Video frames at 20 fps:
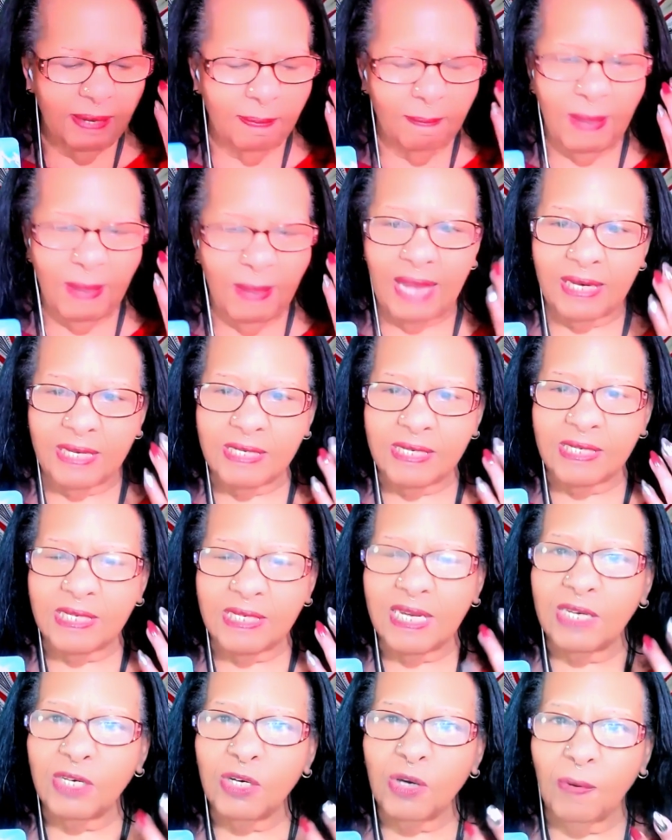in balance
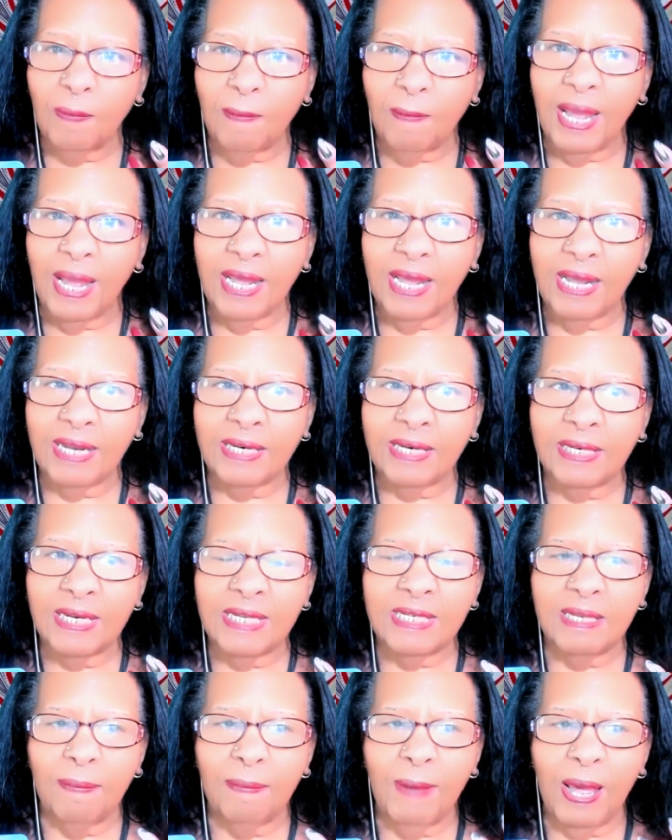in your mind.
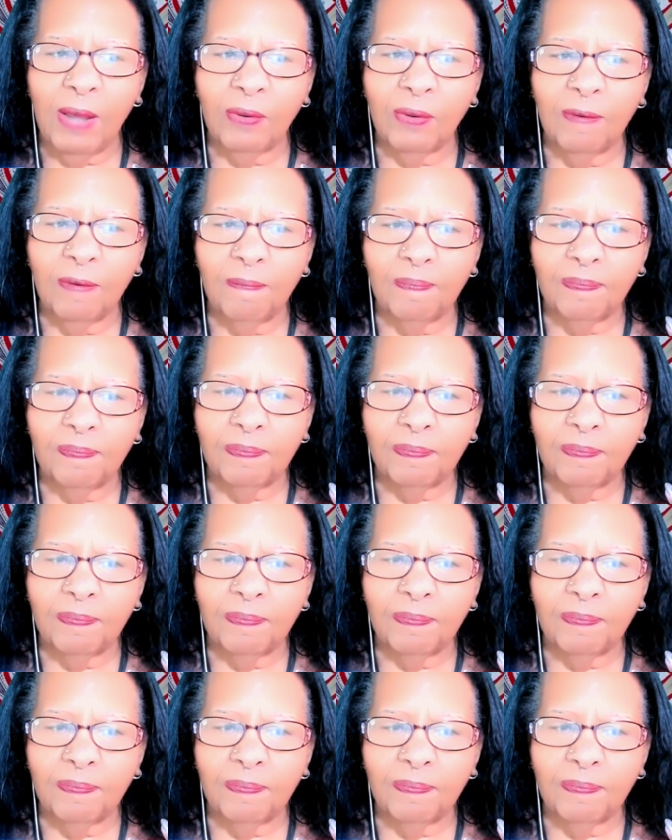It's about